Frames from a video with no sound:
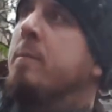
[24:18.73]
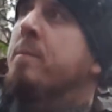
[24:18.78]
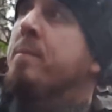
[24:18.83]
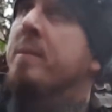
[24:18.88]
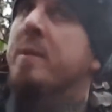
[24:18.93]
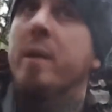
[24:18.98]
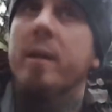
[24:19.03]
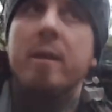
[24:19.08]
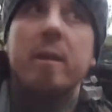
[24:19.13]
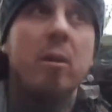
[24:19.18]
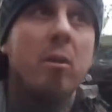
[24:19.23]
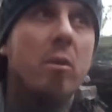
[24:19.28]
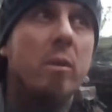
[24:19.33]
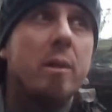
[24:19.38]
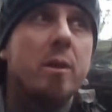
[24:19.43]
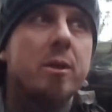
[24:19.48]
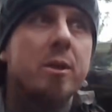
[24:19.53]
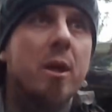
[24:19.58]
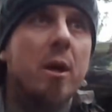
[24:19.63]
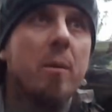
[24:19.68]
Yeah, the light
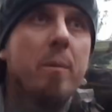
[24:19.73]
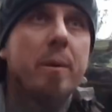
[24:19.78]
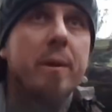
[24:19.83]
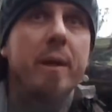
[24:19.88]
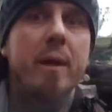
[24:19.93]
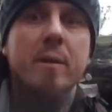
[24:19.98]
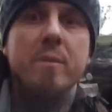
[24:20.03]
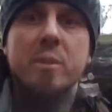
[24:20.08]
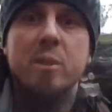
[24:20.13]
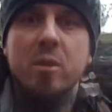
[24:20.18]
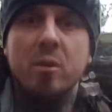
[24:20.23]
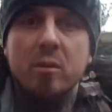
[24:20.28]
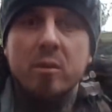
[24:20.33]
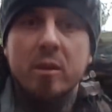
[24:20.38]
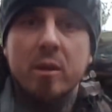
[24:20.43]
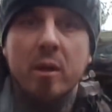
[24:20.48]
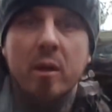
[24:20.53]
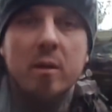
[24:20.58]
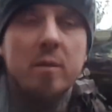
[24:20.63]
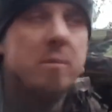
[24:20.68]
is going now, starting to
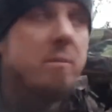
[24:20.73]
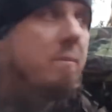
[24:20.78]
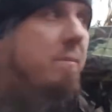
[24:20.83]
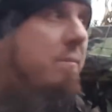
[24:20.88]
go.